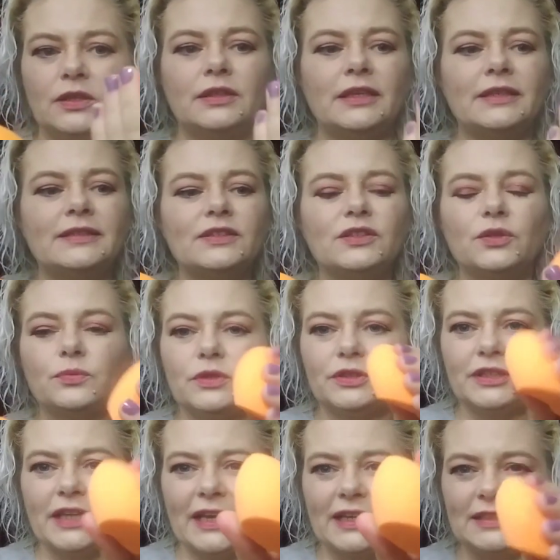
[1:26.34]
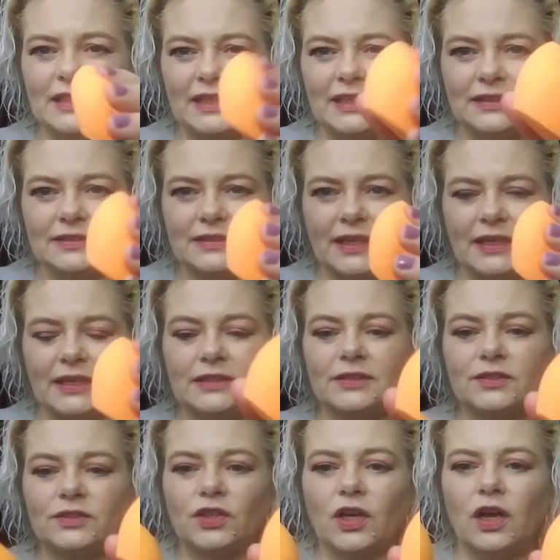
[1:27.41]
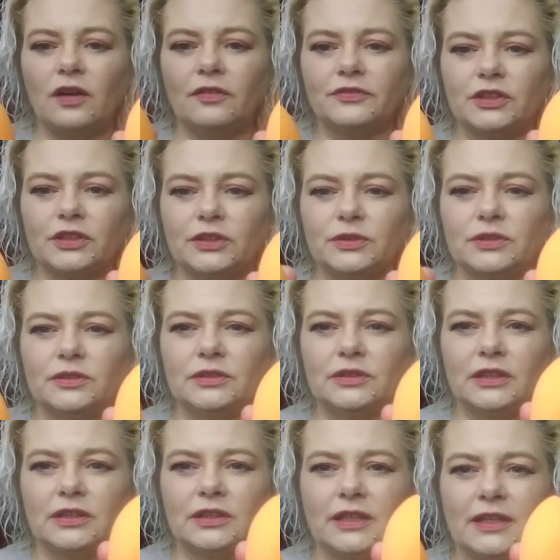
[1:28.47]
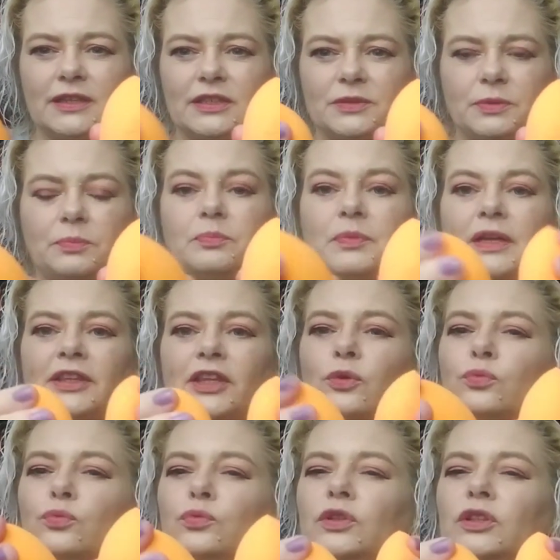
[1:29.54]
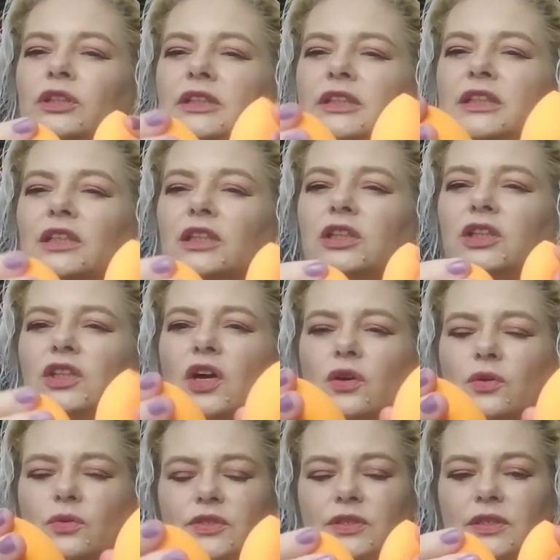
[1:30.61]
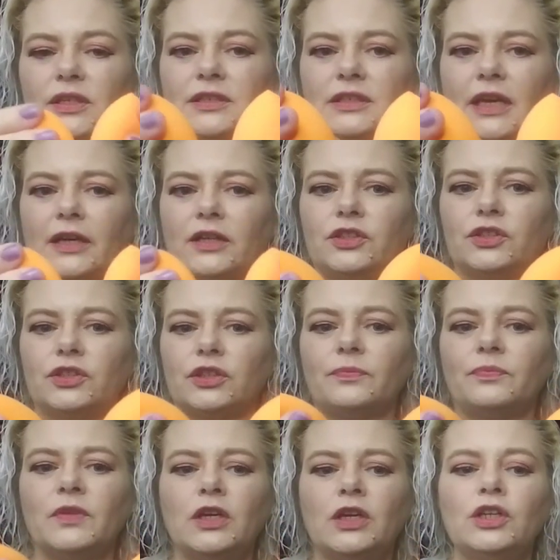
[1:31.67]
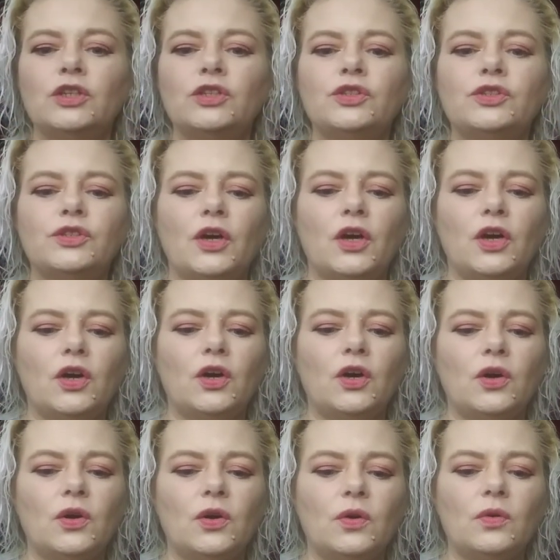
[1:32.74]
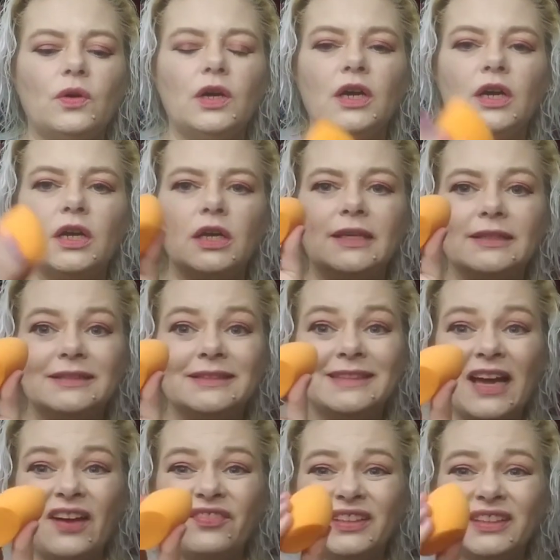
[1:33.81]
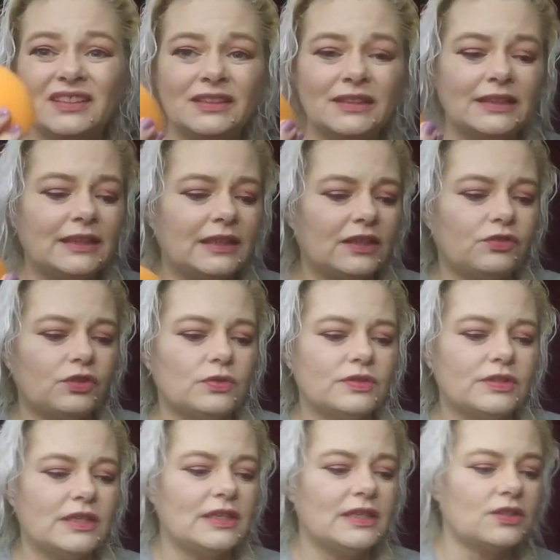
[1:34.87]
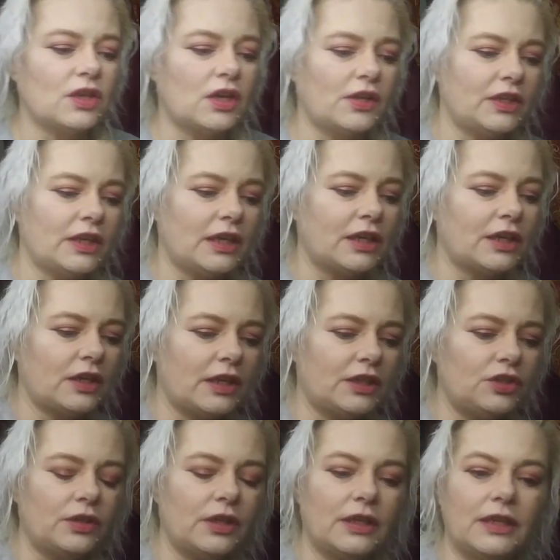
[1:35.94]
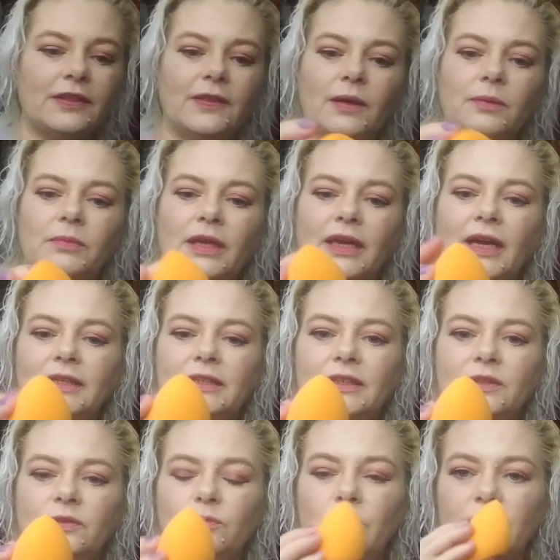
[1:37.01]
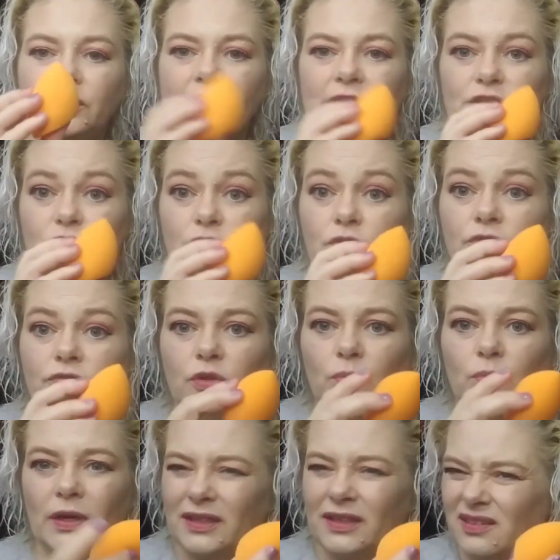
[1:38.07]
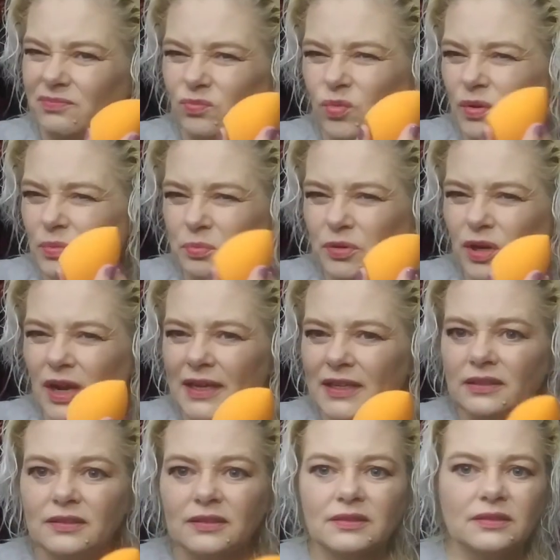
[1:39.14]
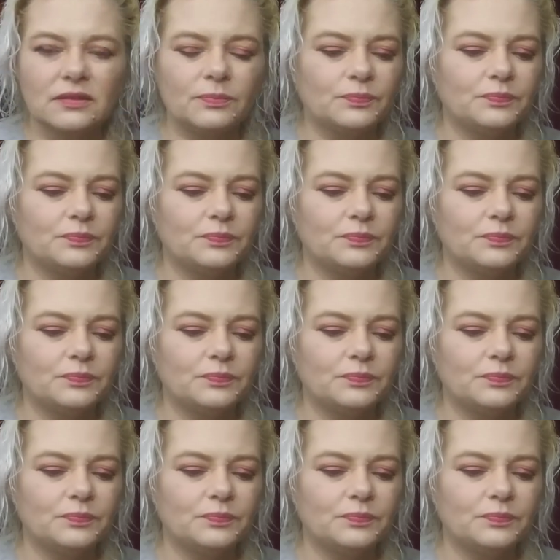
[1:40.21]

this is the Real Techniques, and it's softer than this one, but they're really close in texture. So, definitely, if you see these on there, and you can get them like I did, where you get two for one, one price,